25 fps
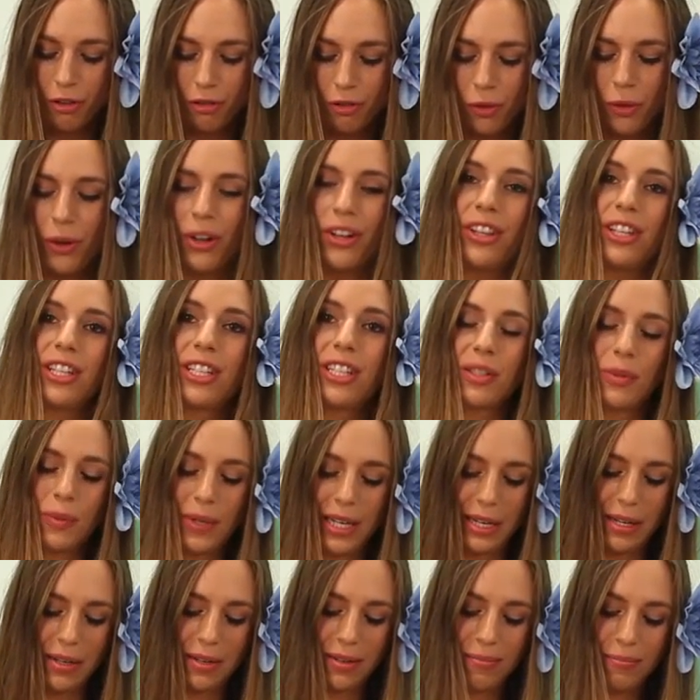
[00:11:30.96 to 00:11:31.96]
for the
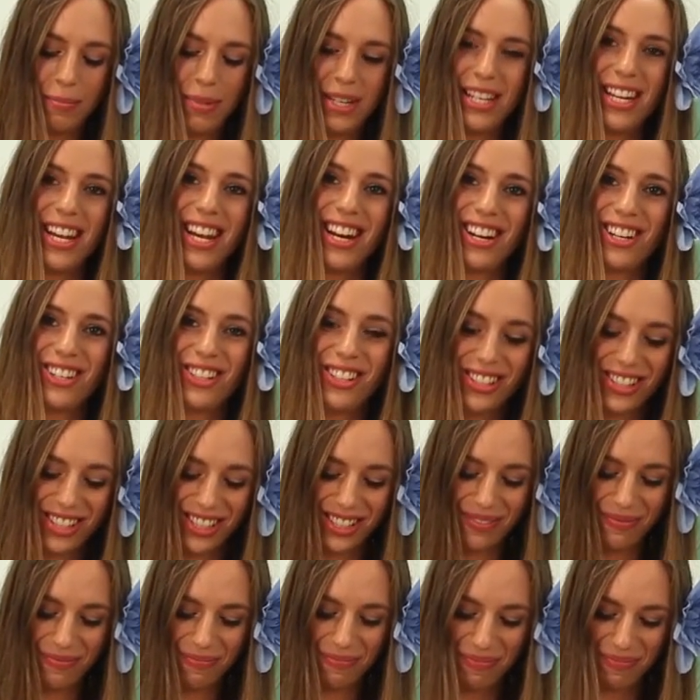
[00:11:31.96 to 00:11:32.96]
sweet
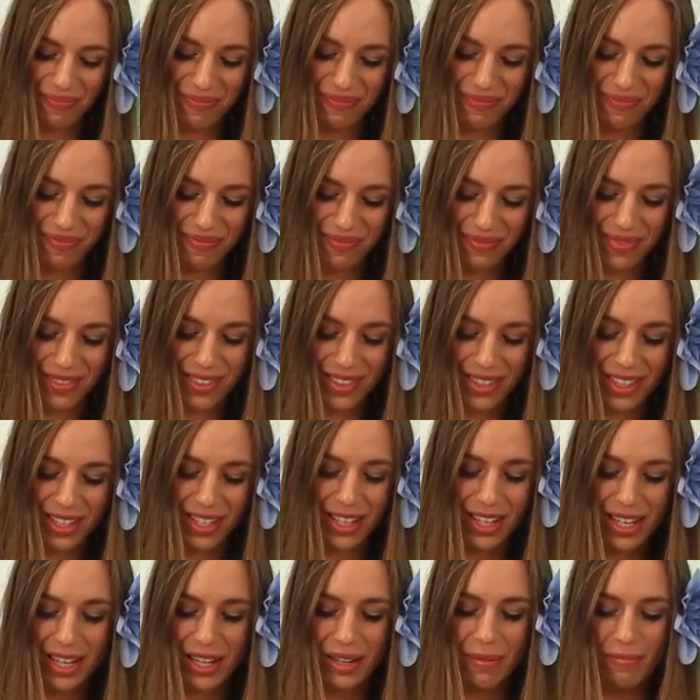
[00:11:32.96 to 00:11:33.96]

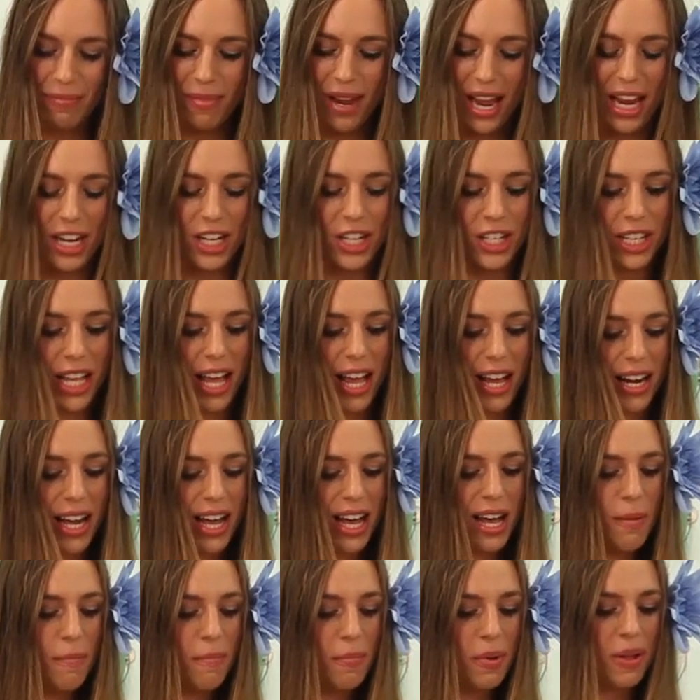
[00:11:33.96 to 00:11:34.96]
potatoes. Mash that
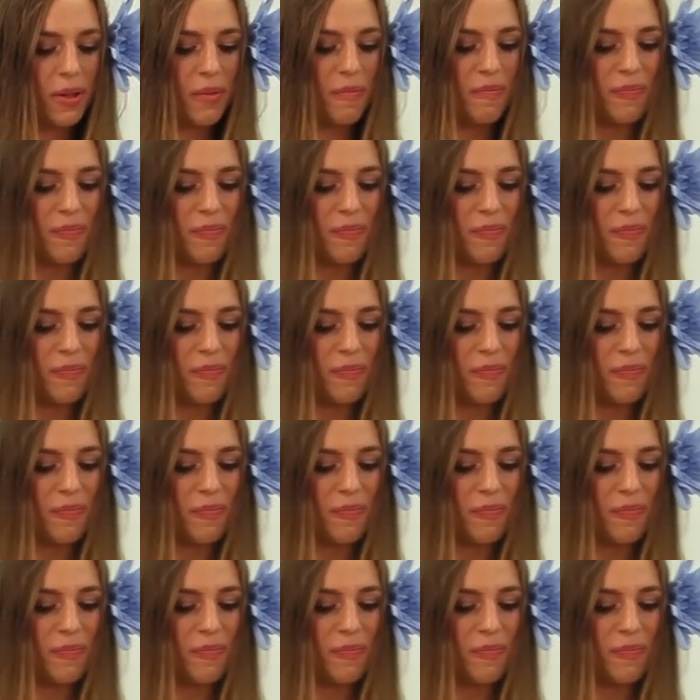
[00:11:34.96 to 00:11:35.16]
up.